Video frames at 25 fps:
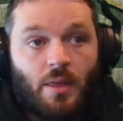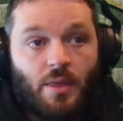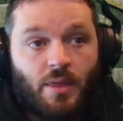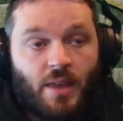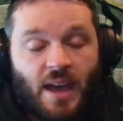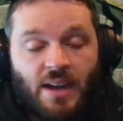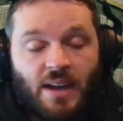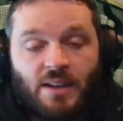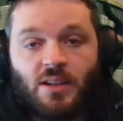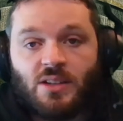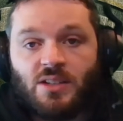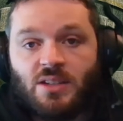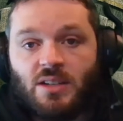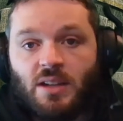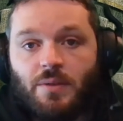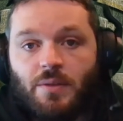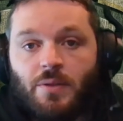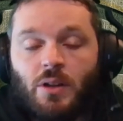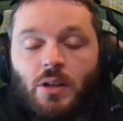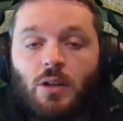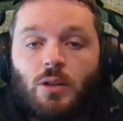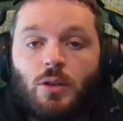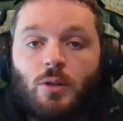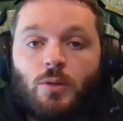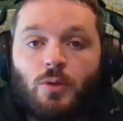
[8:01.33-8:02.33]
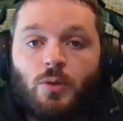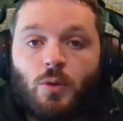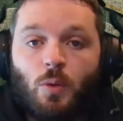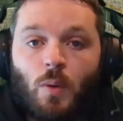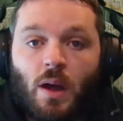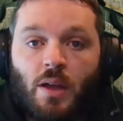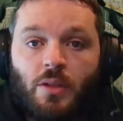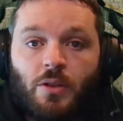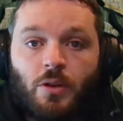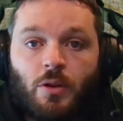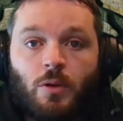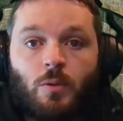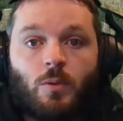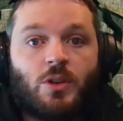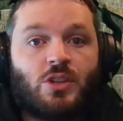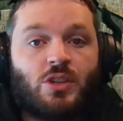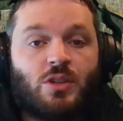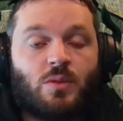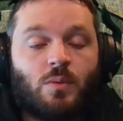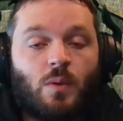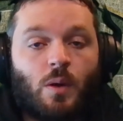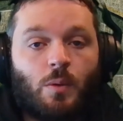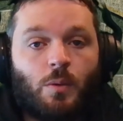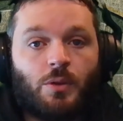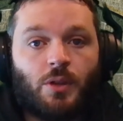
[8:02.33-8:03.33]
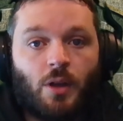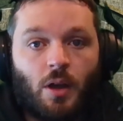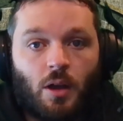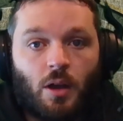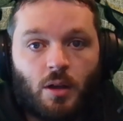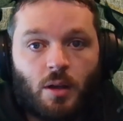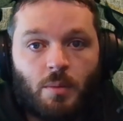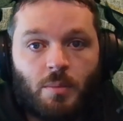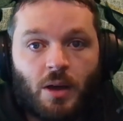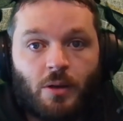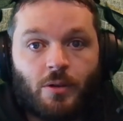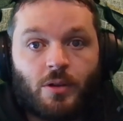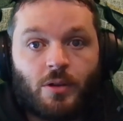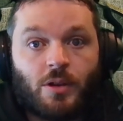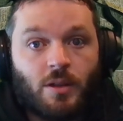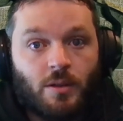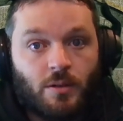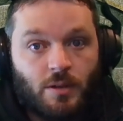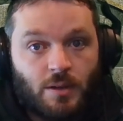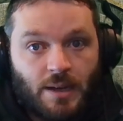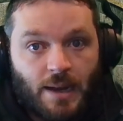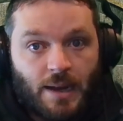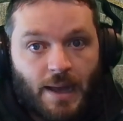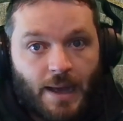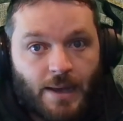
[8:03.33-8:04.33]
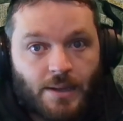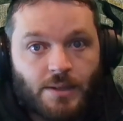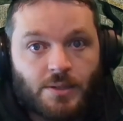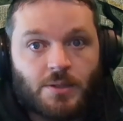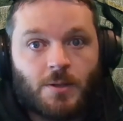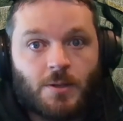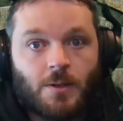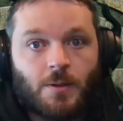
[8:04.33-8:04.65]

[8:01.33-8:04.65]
That doesn't even include the weather, which is what we'll talk about next.